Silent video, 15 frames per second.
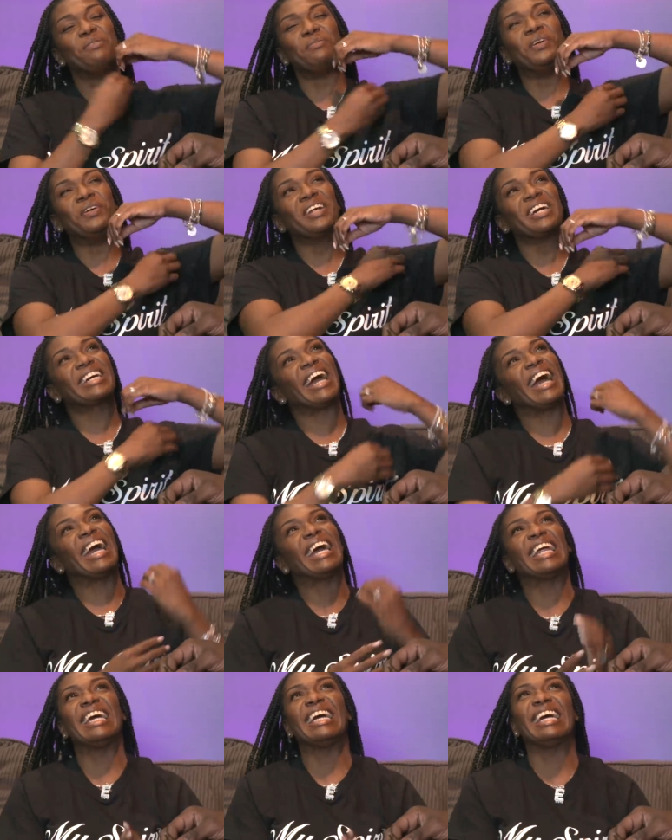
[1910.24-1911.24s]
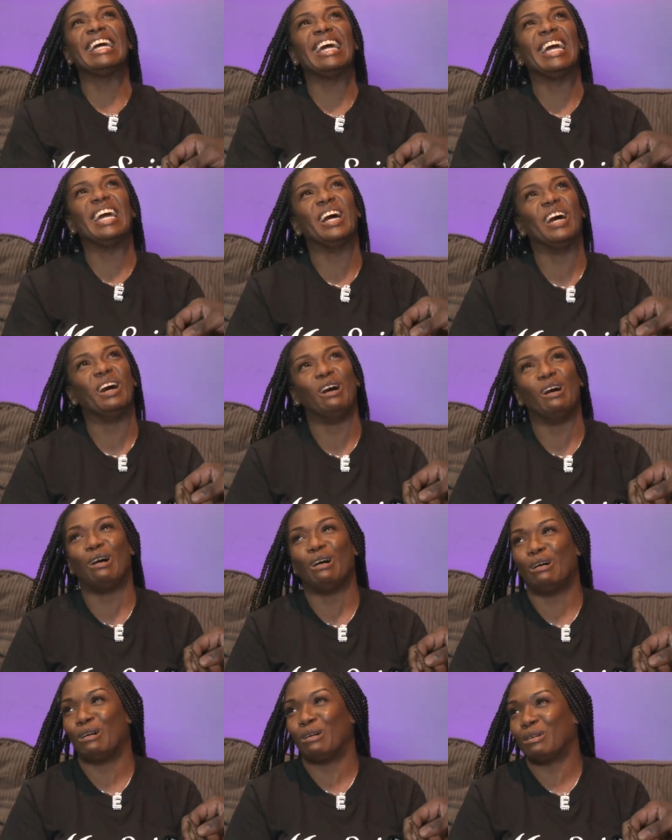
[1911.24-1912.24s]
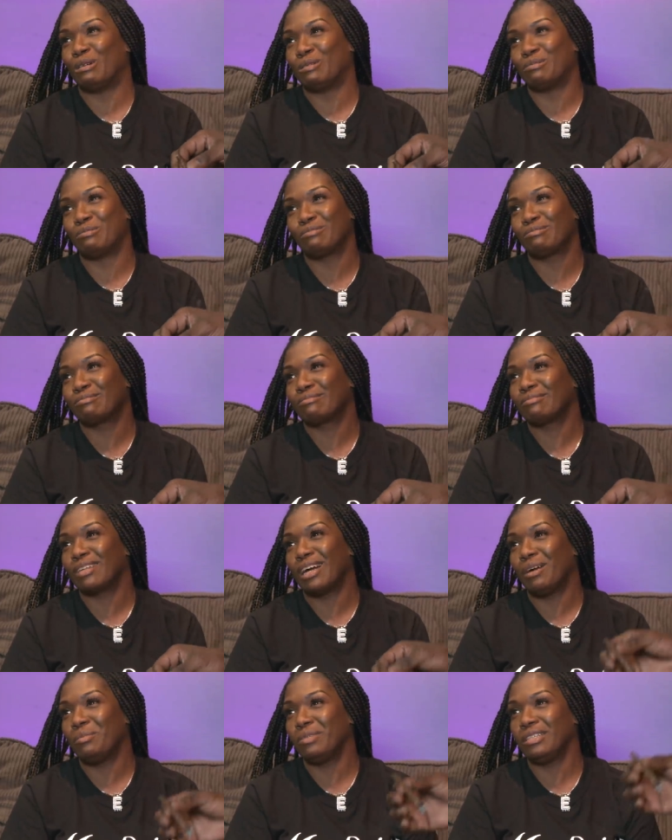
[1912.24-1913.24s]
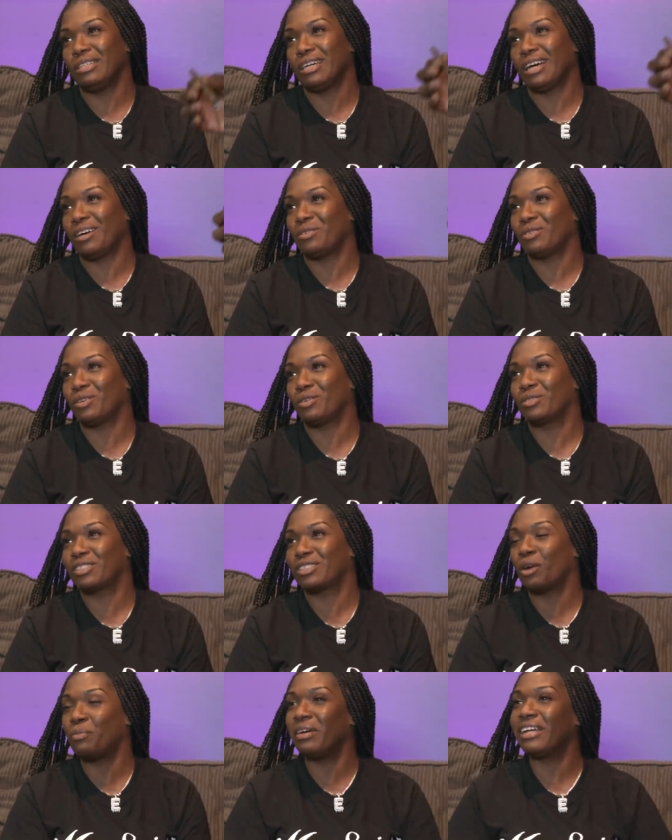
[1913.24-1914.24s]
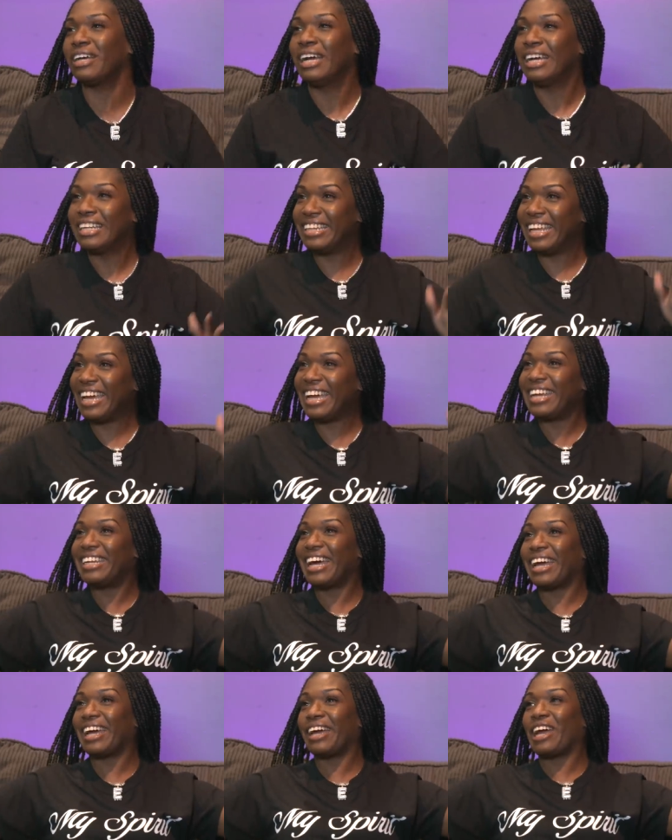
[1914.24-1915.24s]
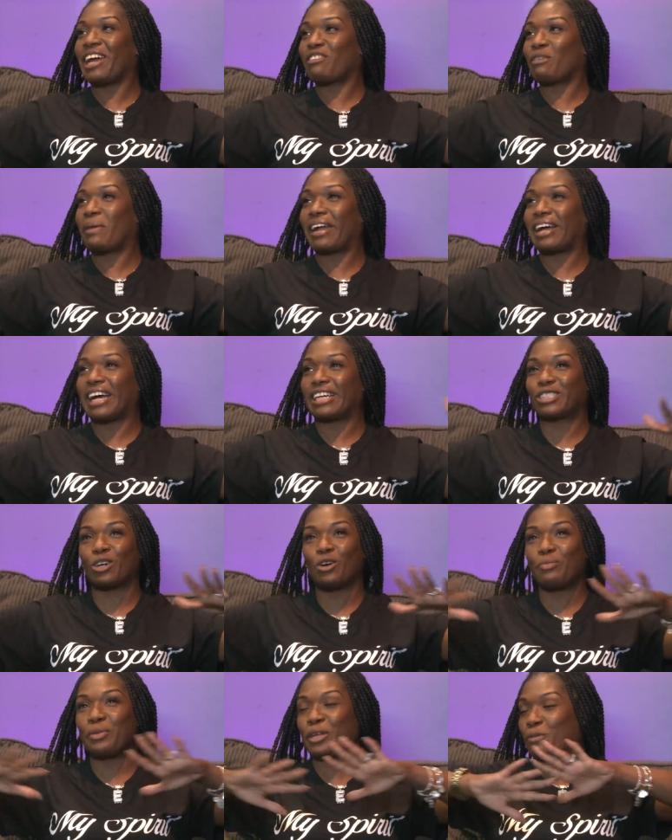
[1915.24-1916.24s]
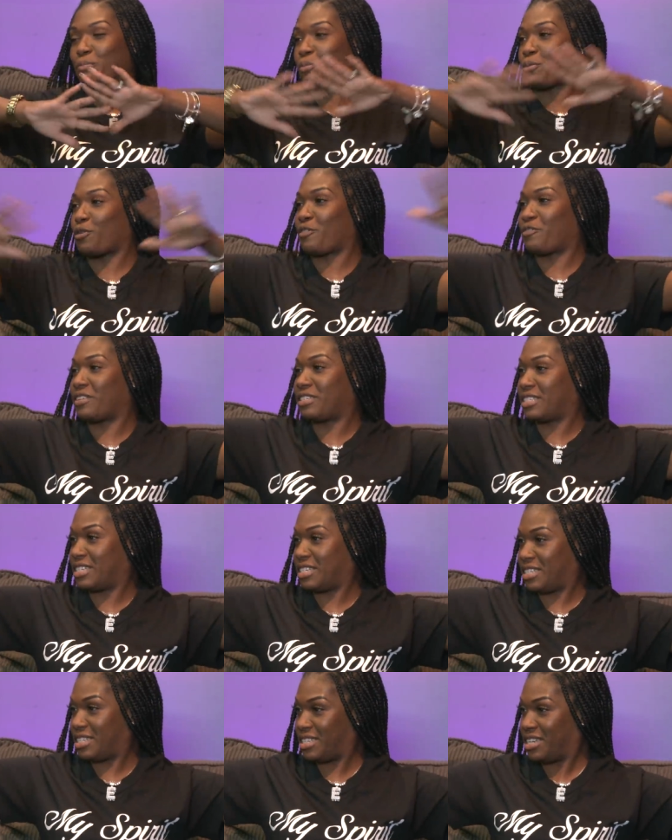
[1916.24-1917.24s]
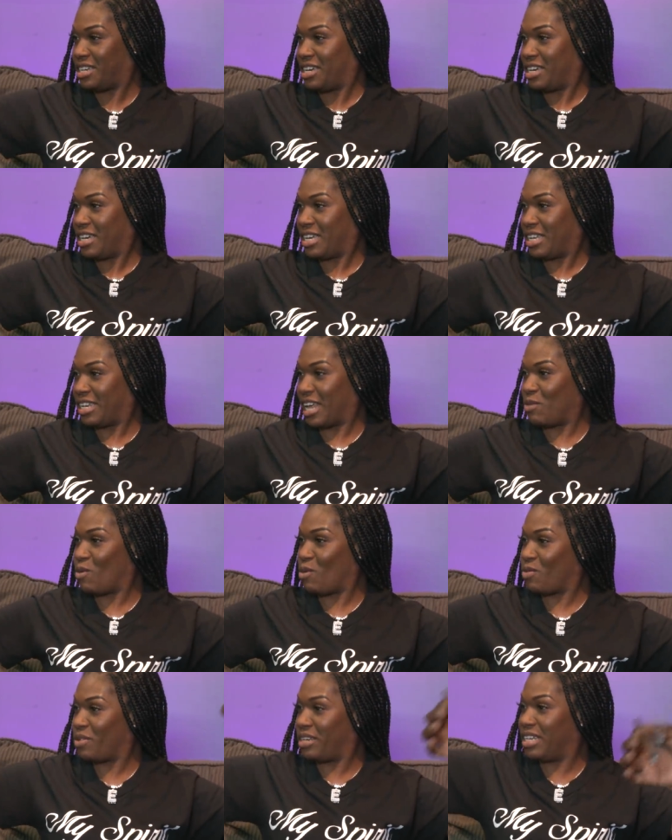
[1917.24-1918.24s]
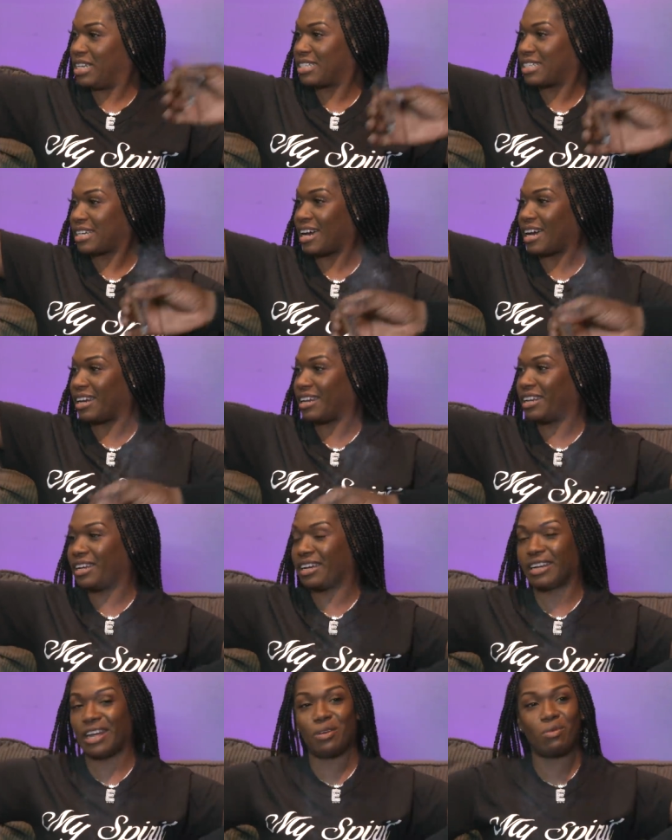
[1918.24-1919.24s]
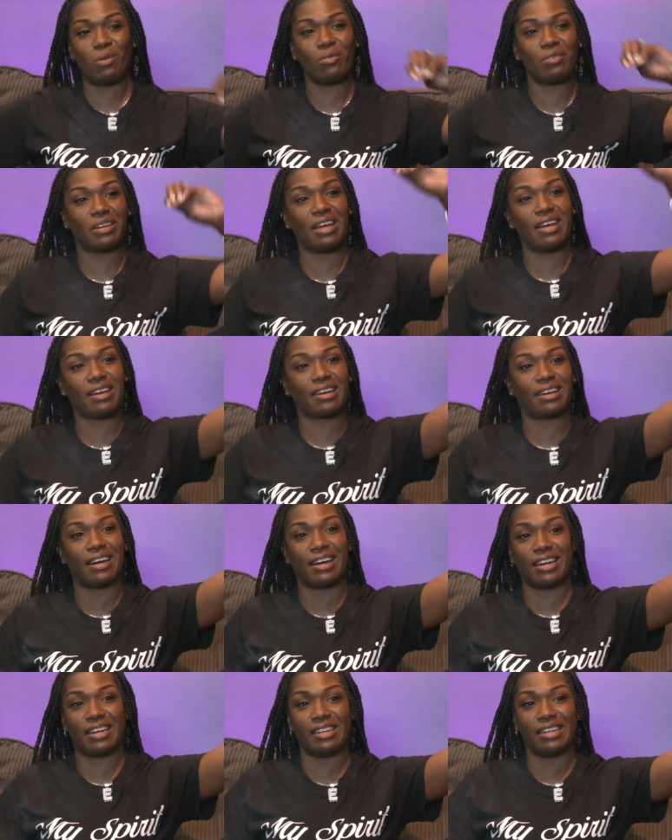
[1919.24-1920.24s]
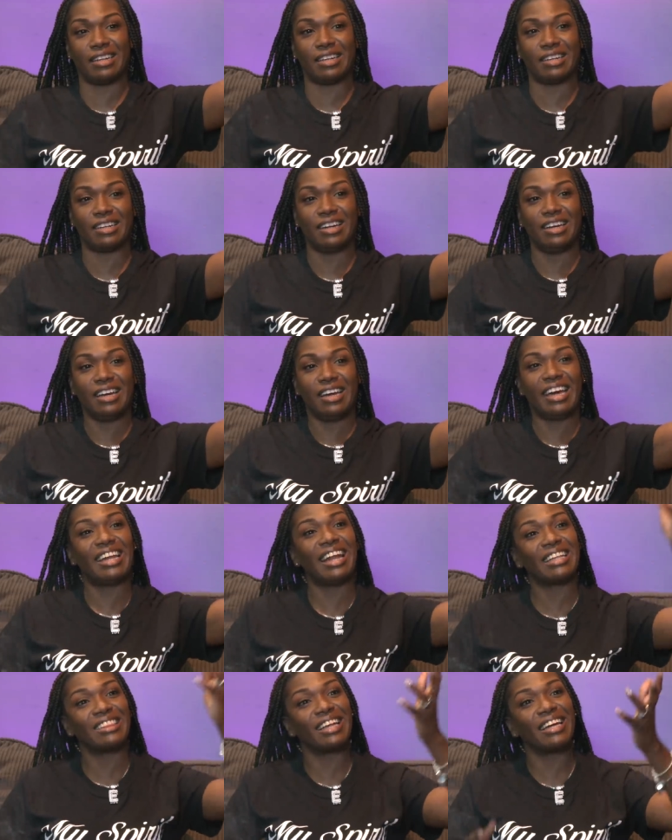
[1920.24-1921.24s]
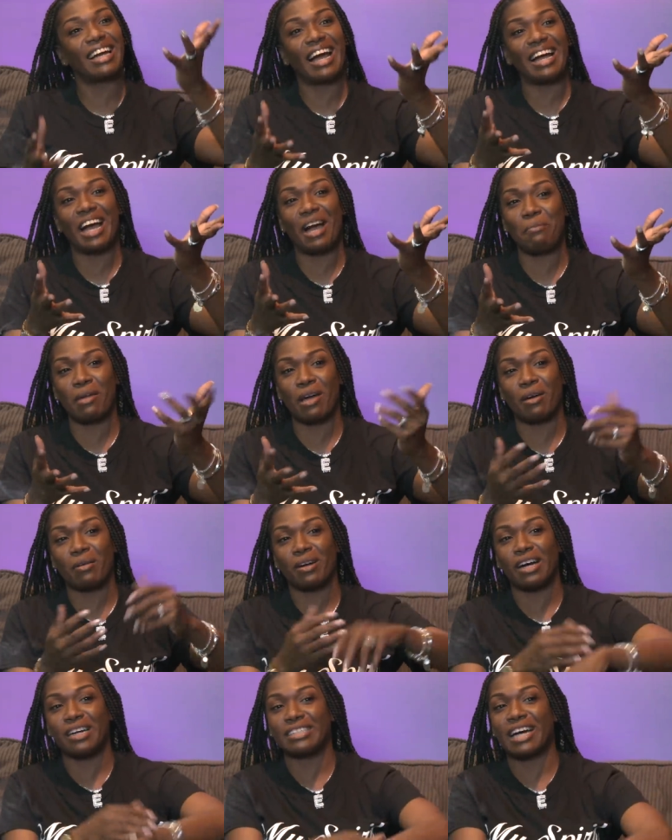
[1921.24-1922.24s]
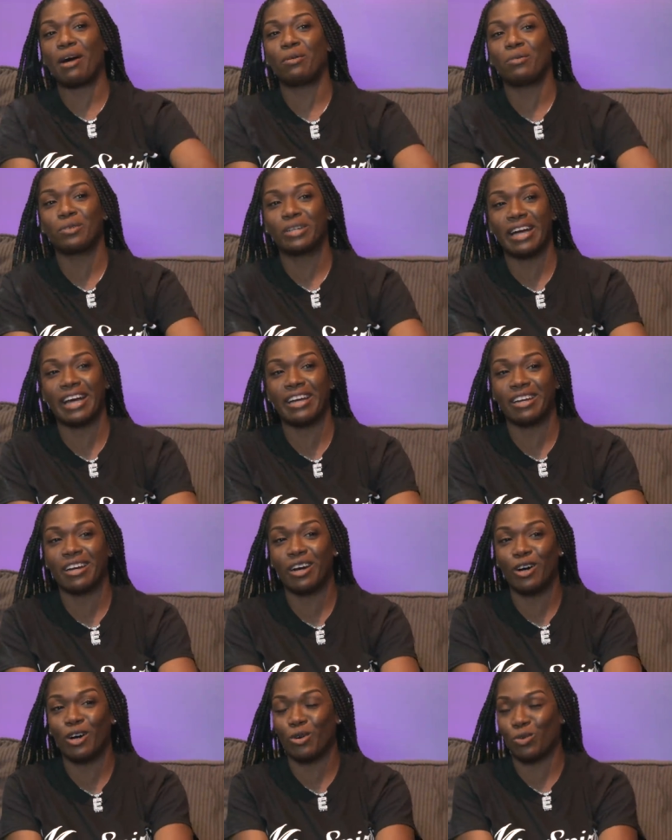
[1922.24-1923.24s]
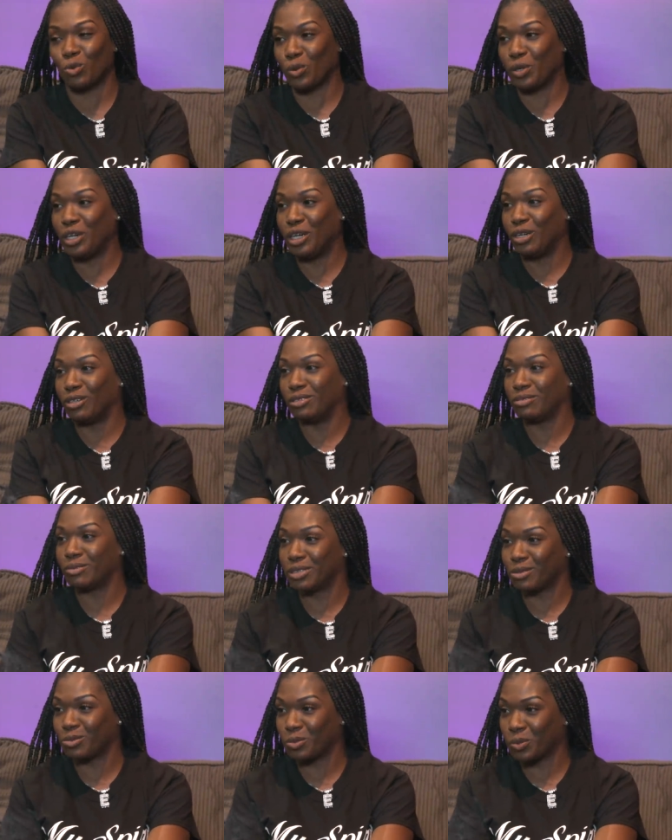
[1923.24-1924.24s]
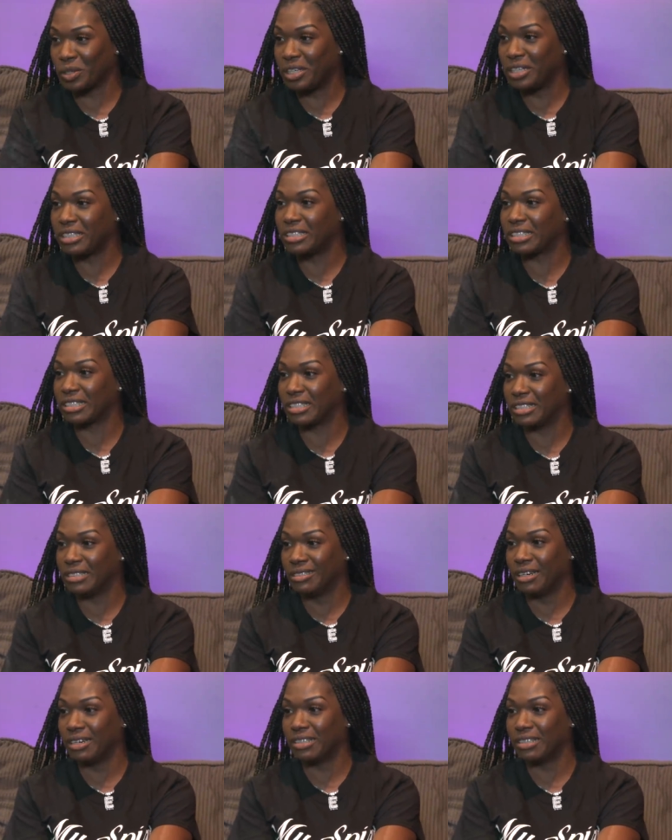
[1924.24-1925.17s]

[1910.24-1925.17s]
Communicating and um, I mean, I don't know. So many these days, everybody got so many preferences. They want this kind of nigga. They want that kind of nigga. And I think I got married because I came got real with some real shit. You know